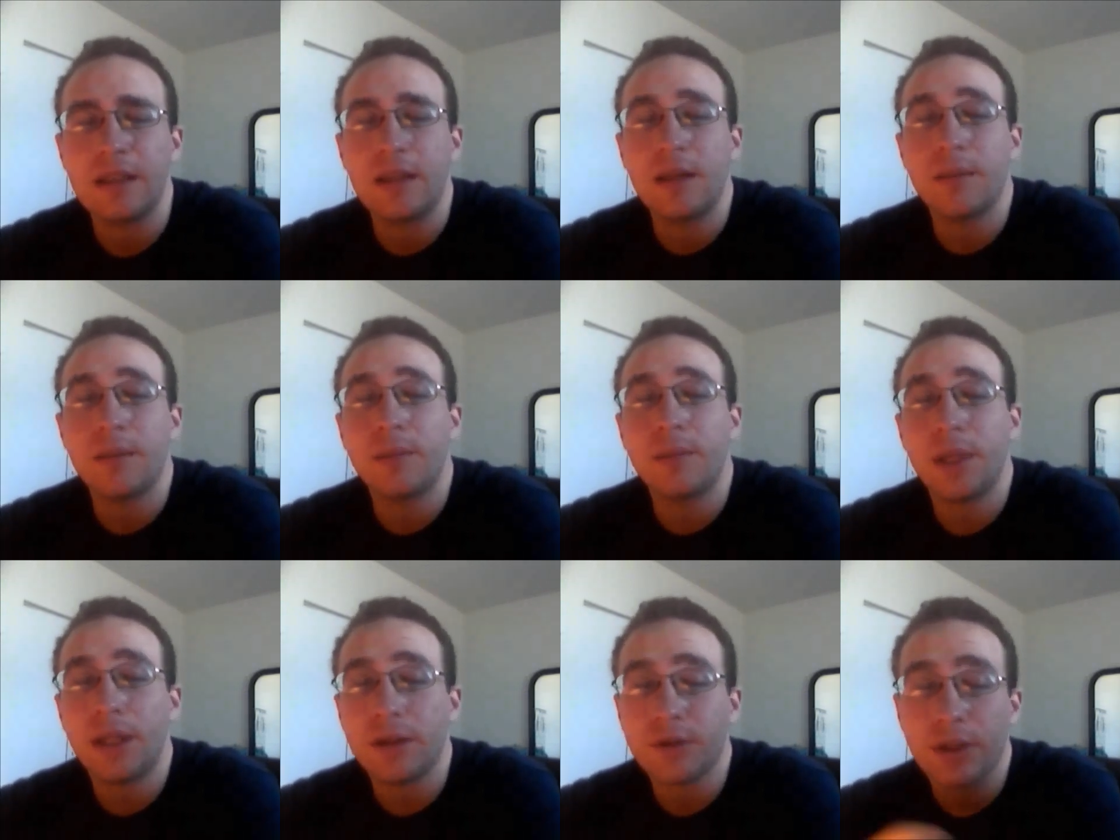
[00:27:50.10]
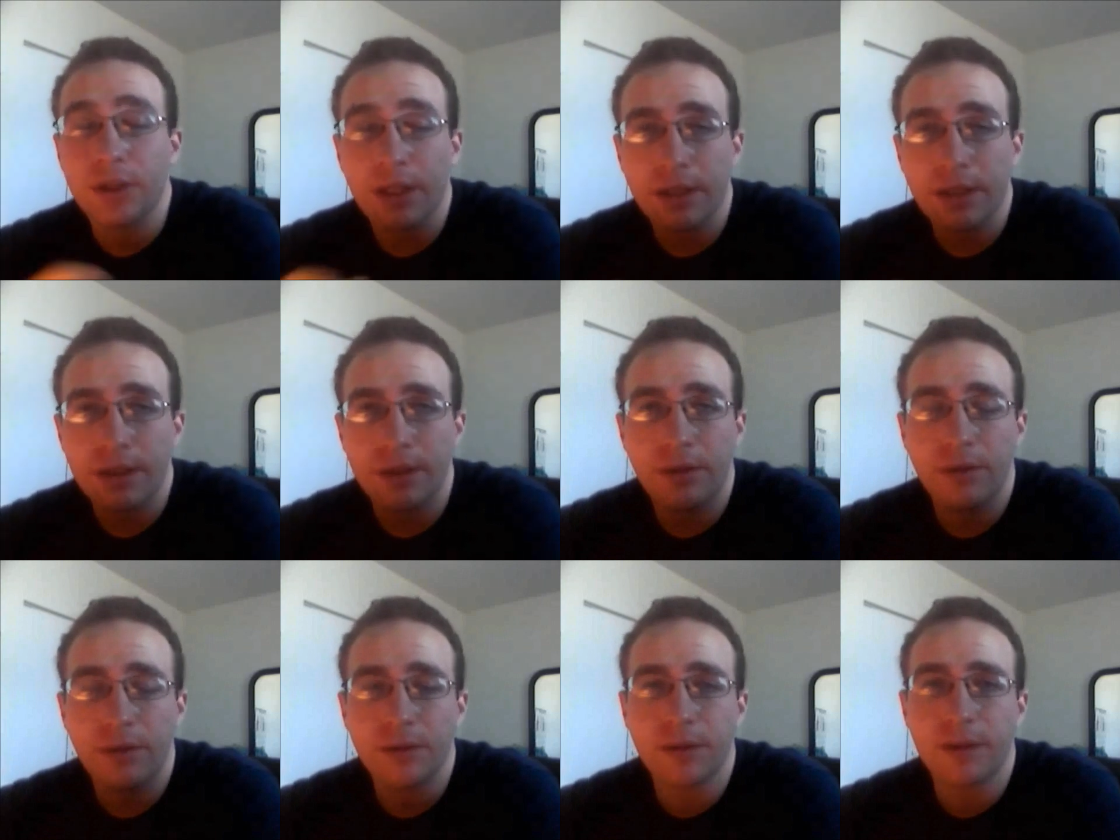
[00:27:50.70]
Medial
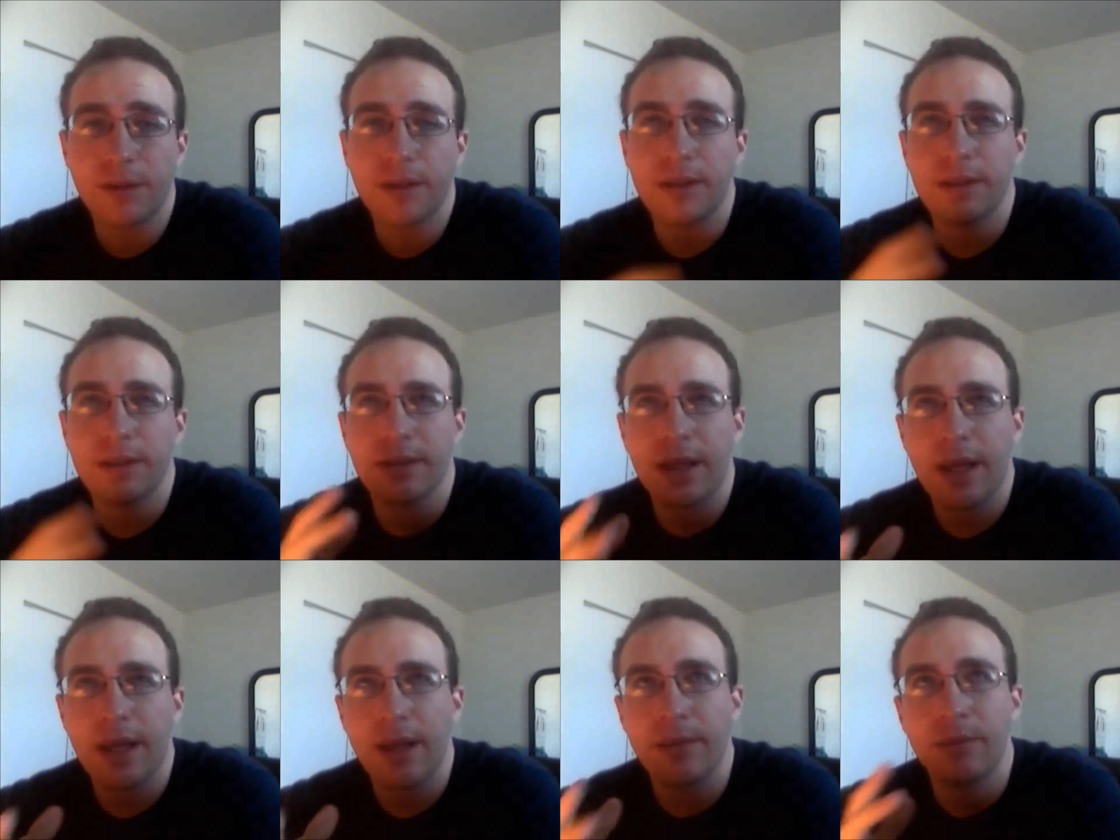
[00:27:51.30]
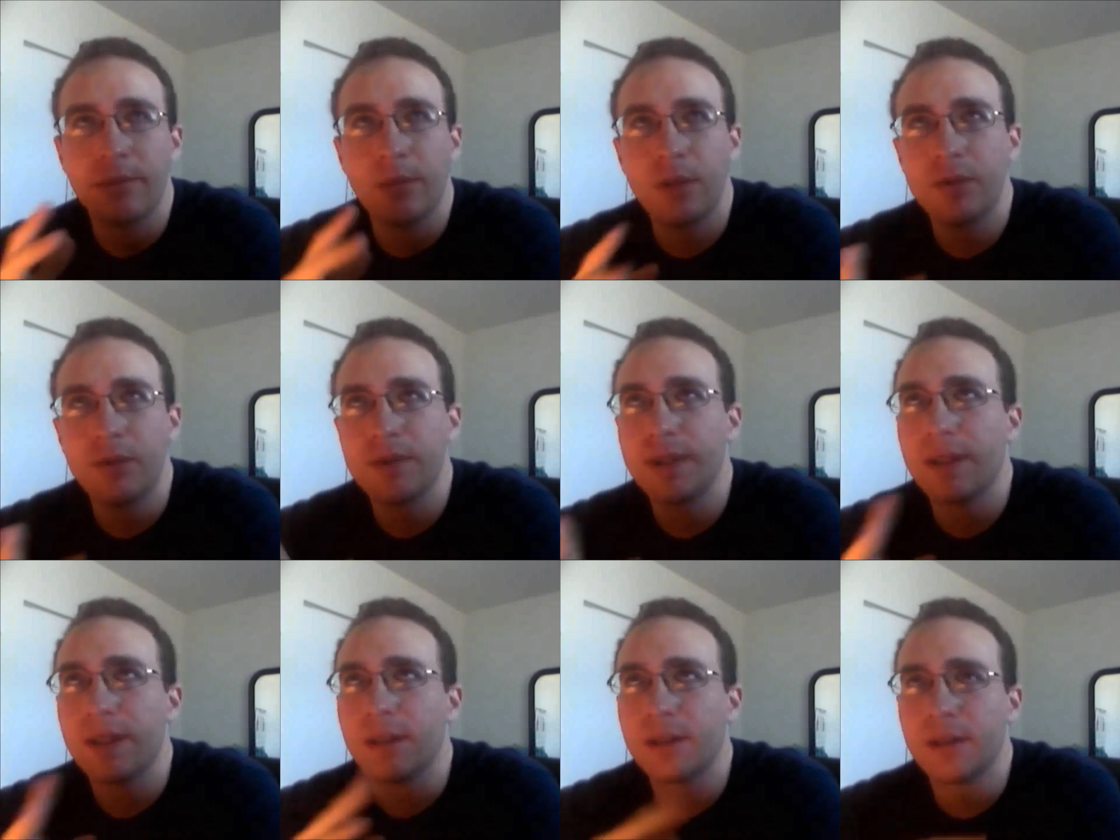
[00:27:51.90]
geniculate nucleus, M,
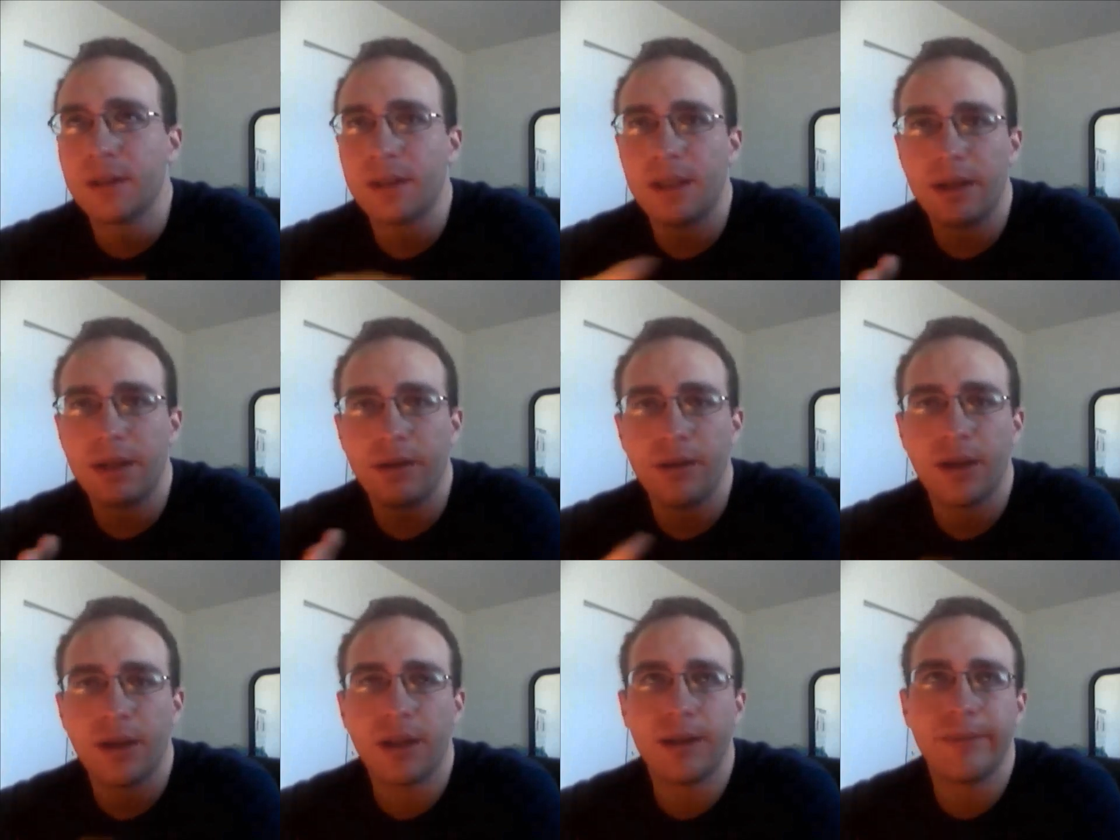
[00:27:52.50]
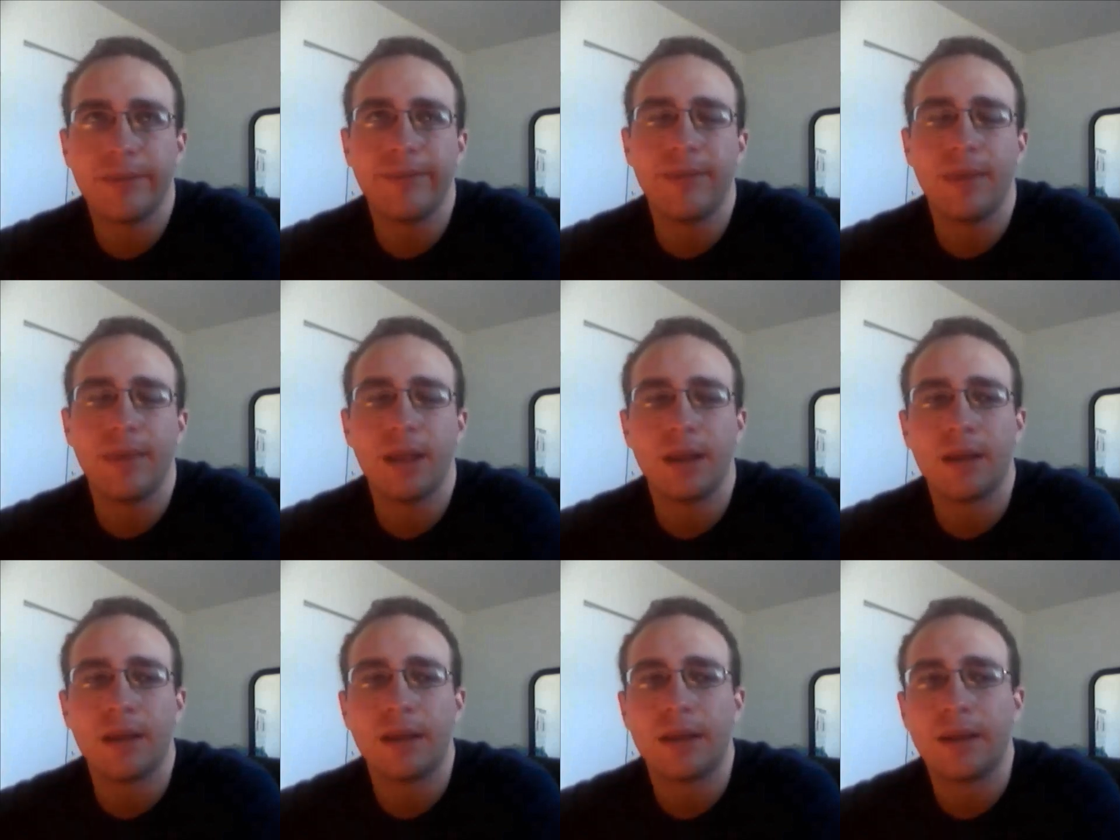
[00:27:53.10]
music, hearing,
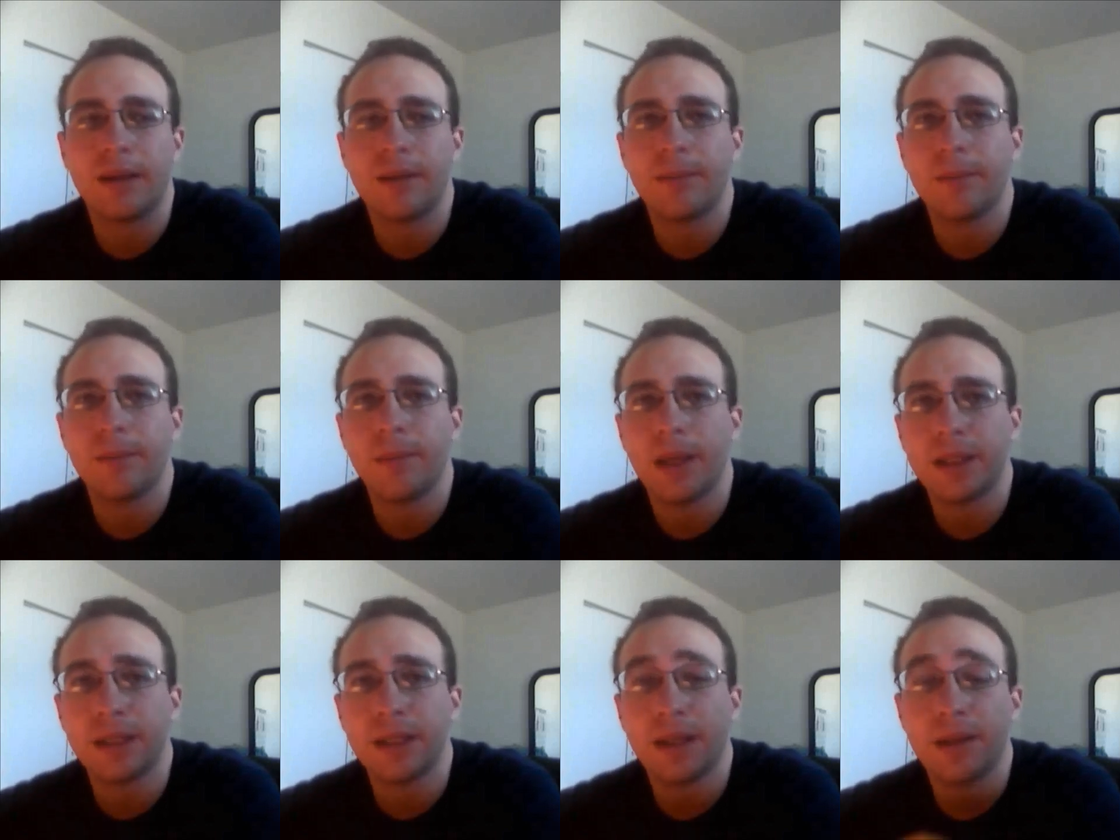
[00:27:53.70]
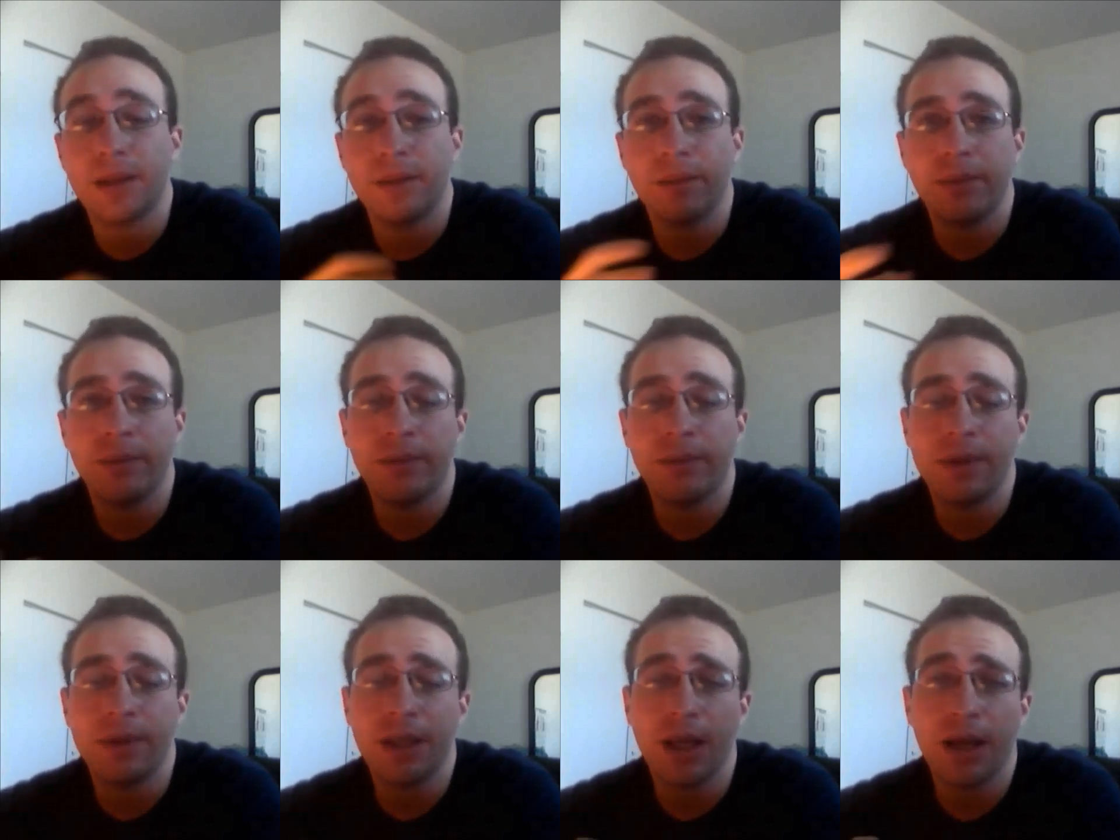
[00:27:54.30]
and then
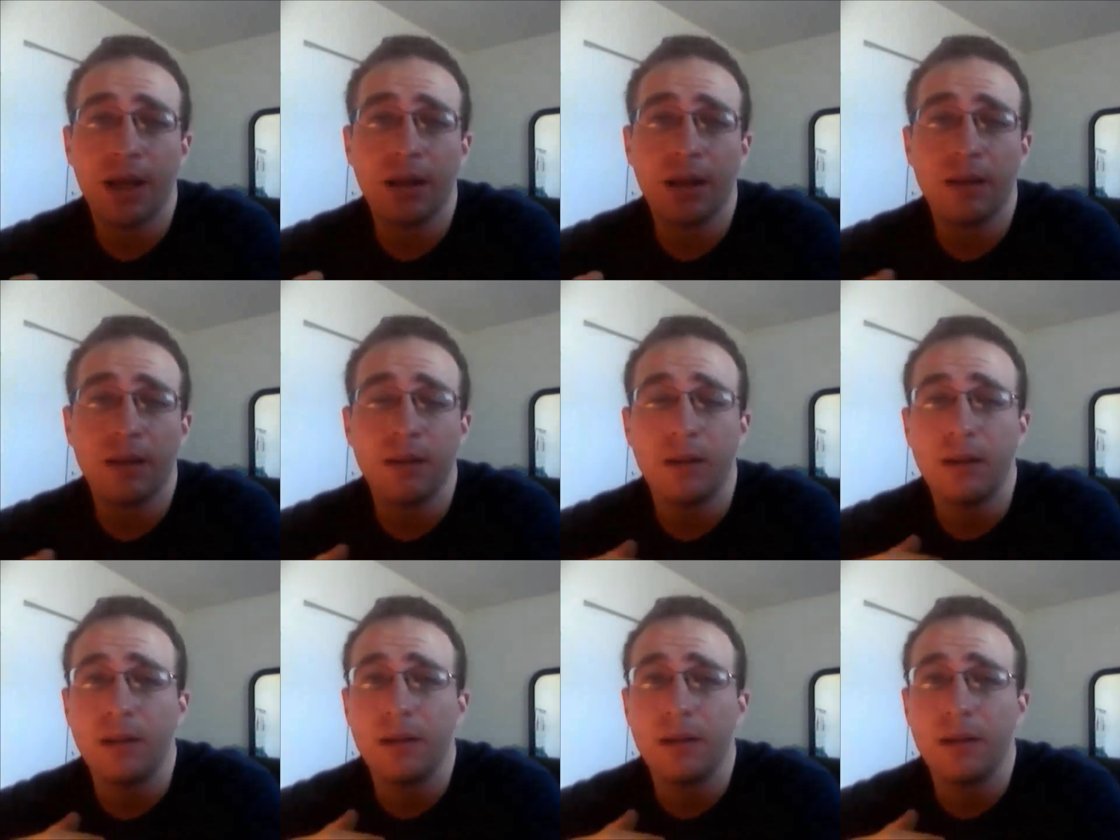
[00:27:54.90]
VL,